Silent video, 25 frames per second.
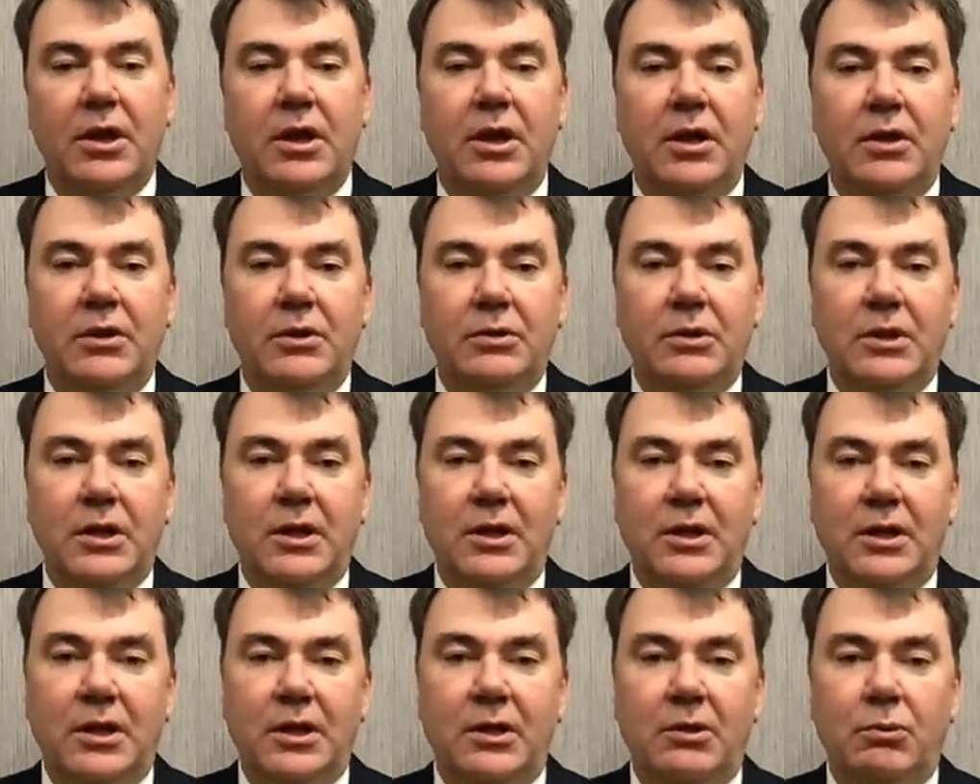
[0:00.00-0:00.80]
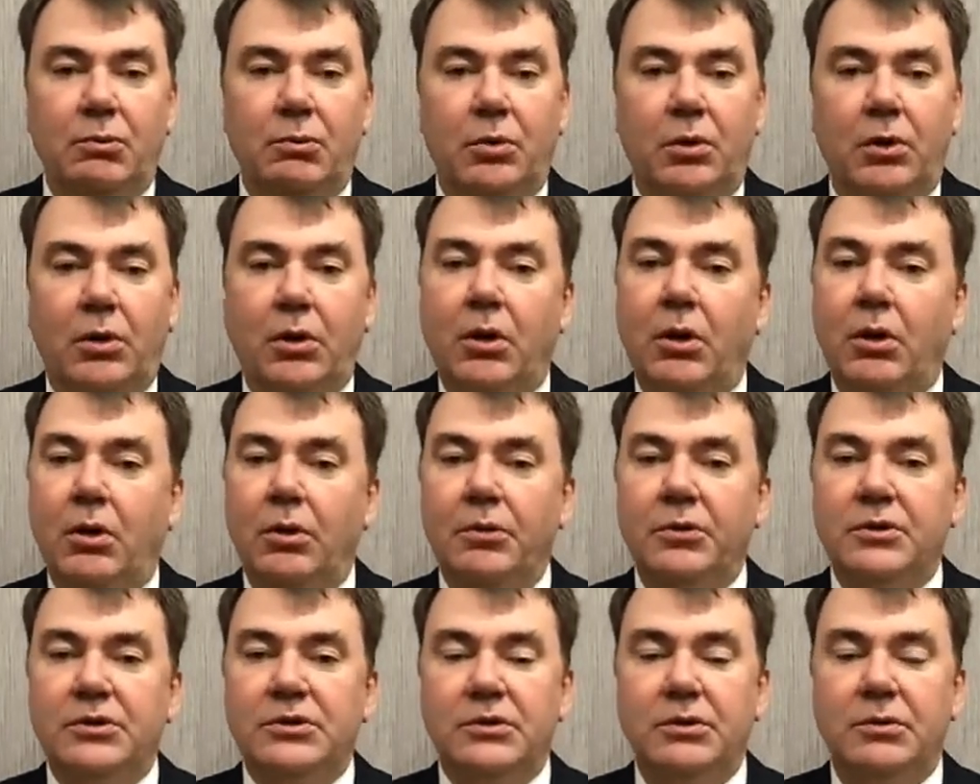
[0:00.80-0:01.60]
And again, we're
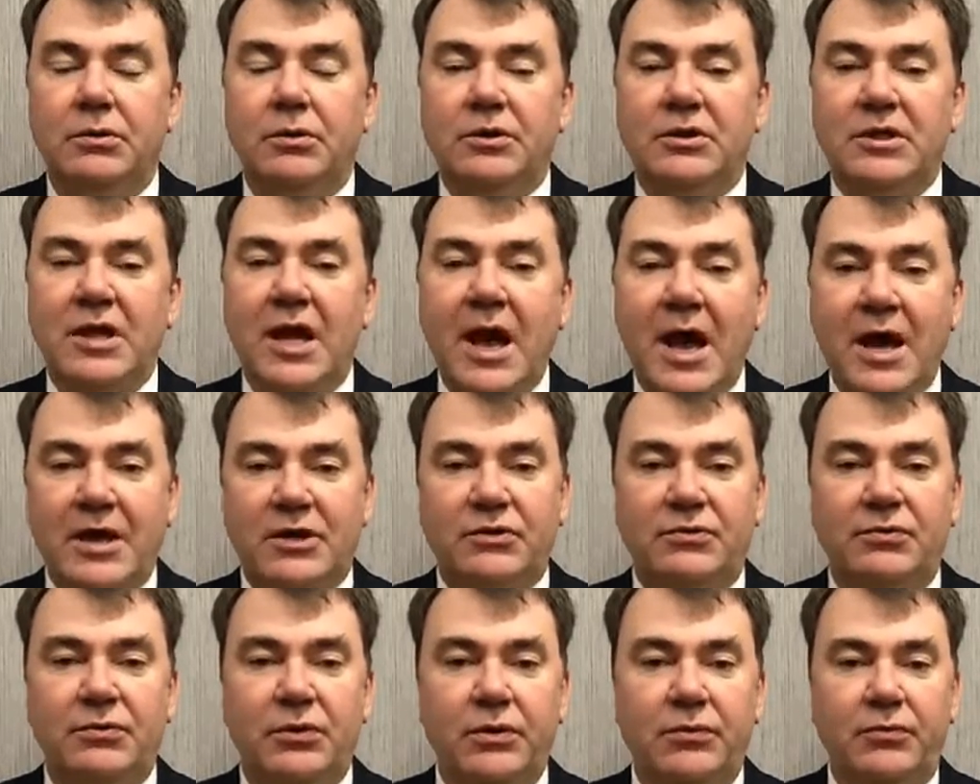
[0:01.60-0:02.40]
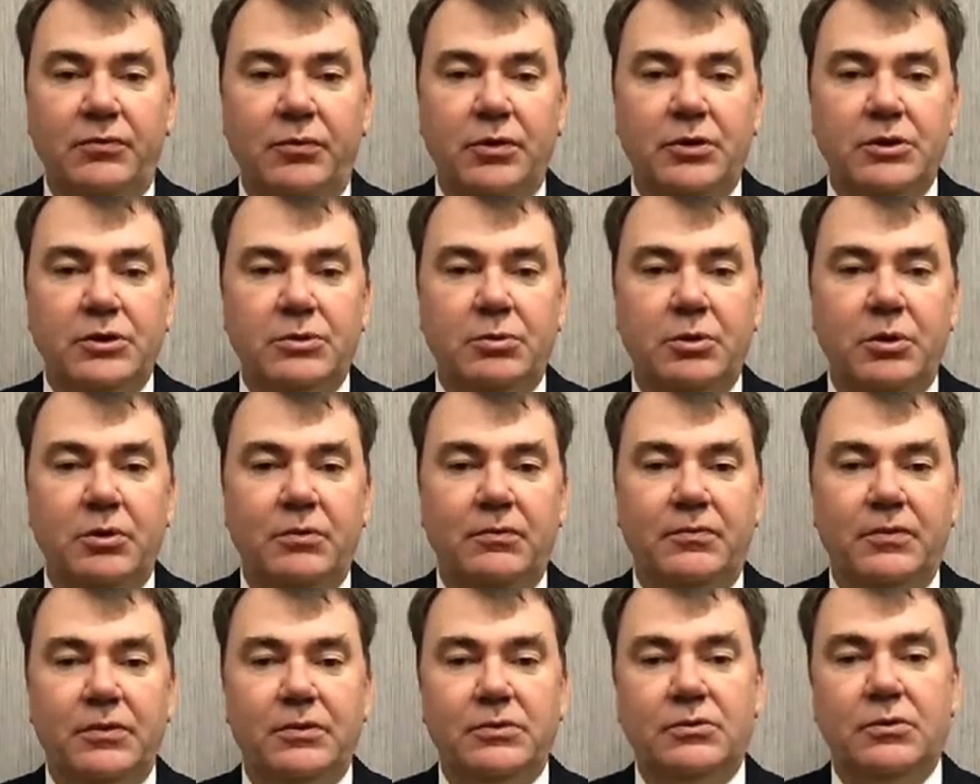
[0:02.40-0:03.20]
calling this a tax-free fringe
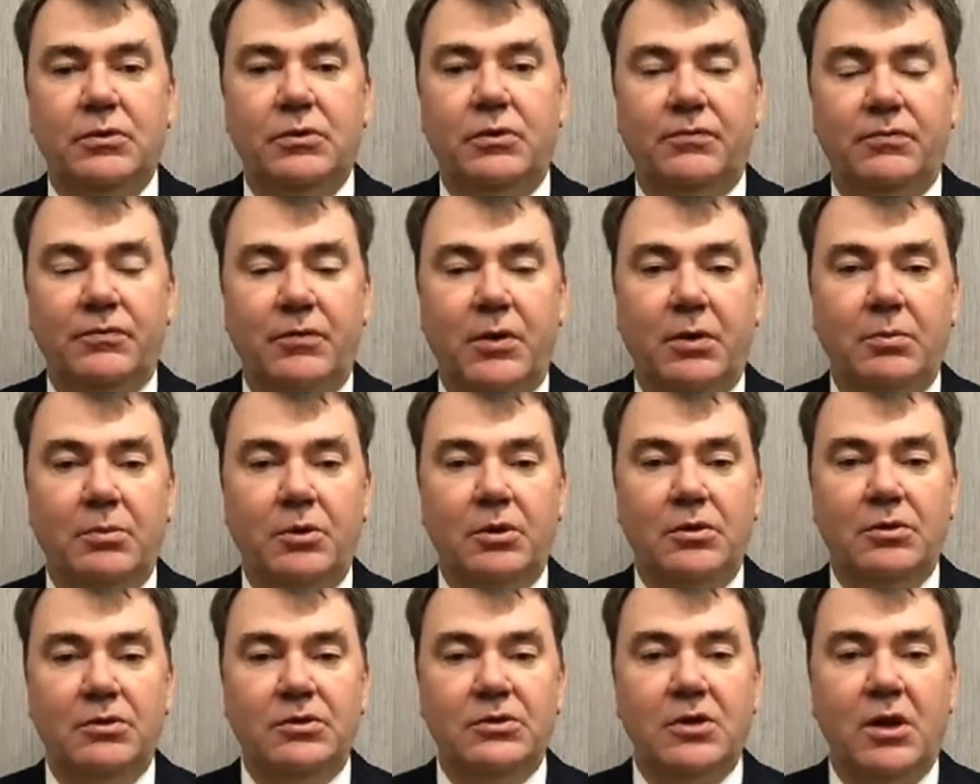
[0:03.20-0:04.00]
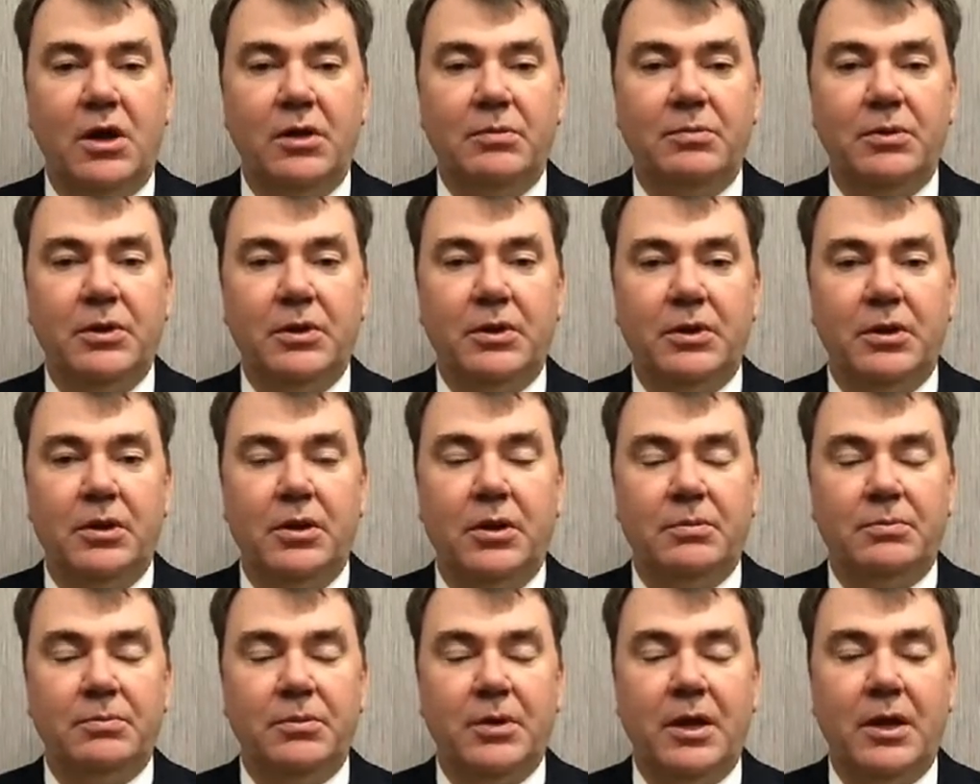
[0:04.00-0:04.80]
benefit, so the farmer does not pick it
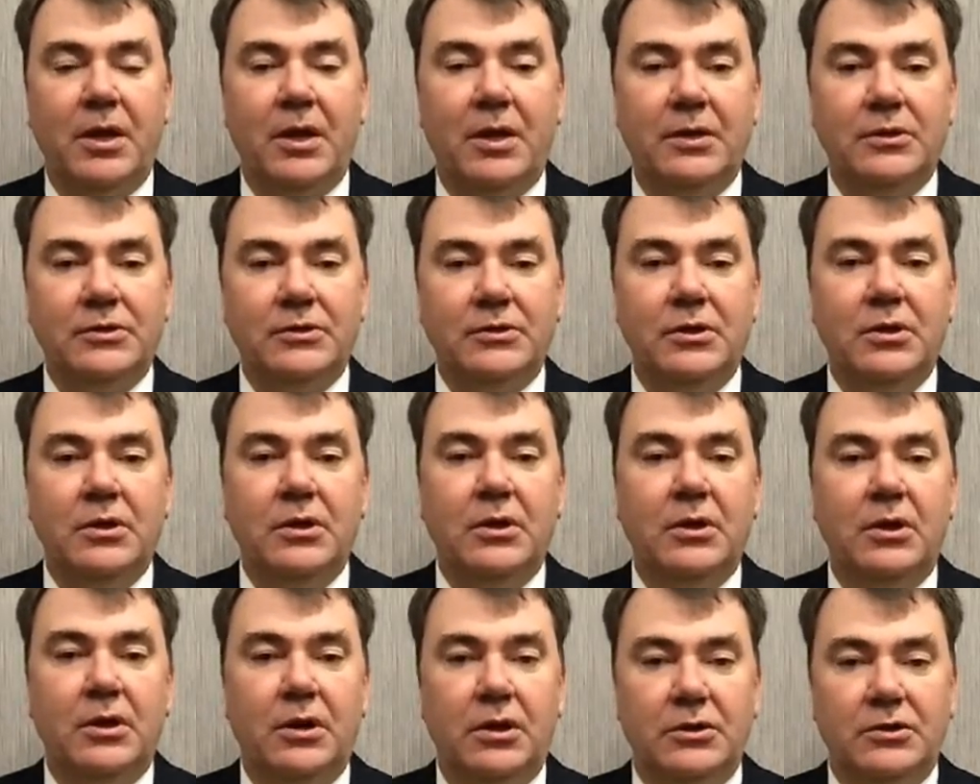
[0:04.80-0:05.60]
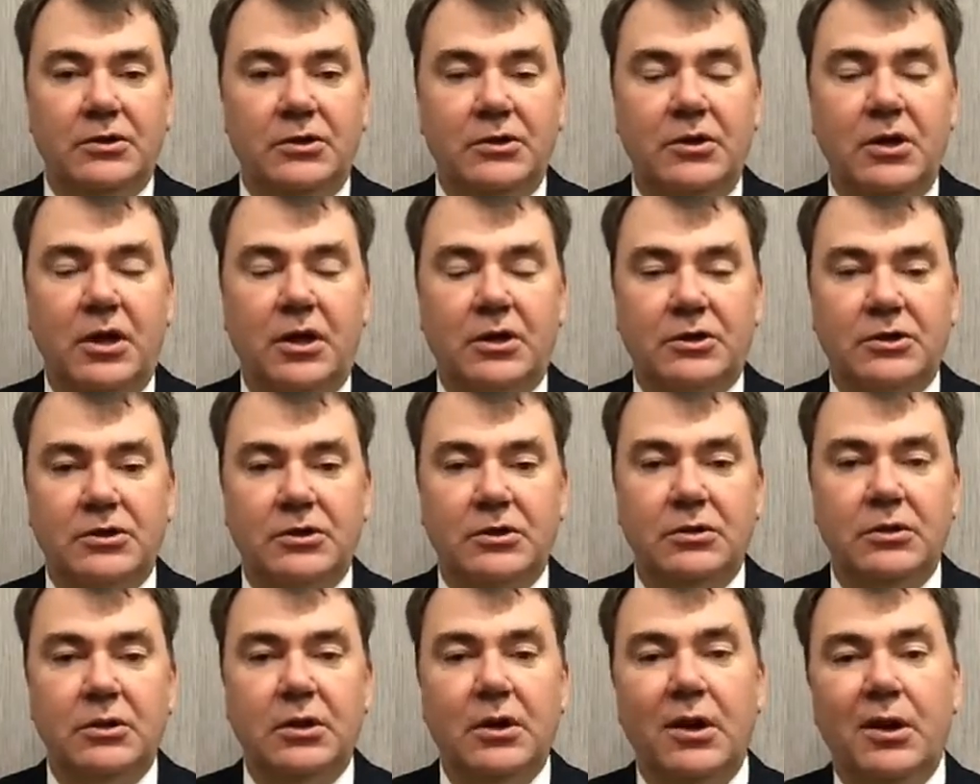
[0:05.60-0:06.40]
up as a deduction.